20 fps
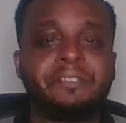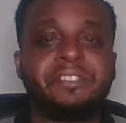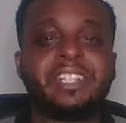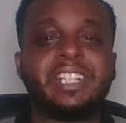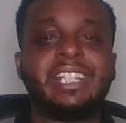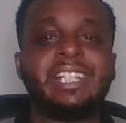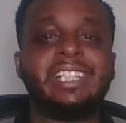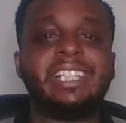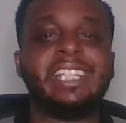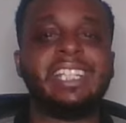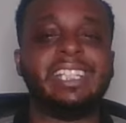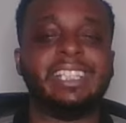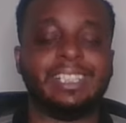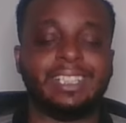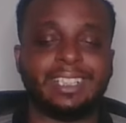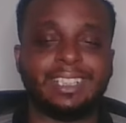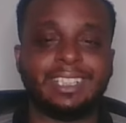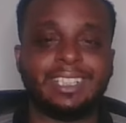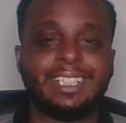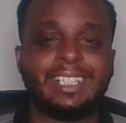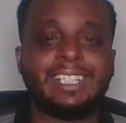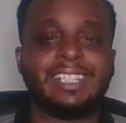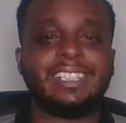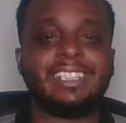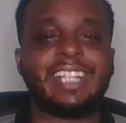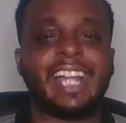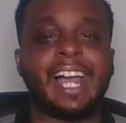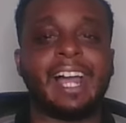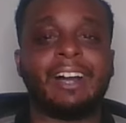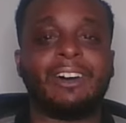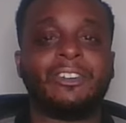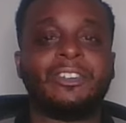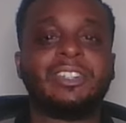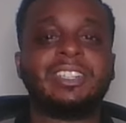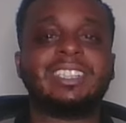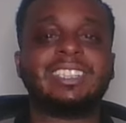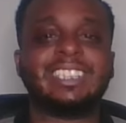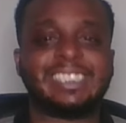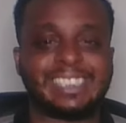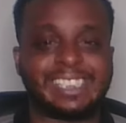you need it. Now,
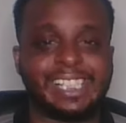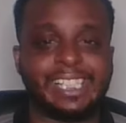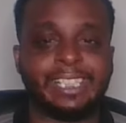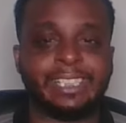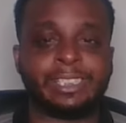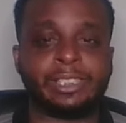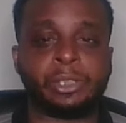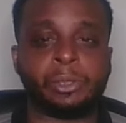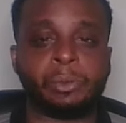let's get into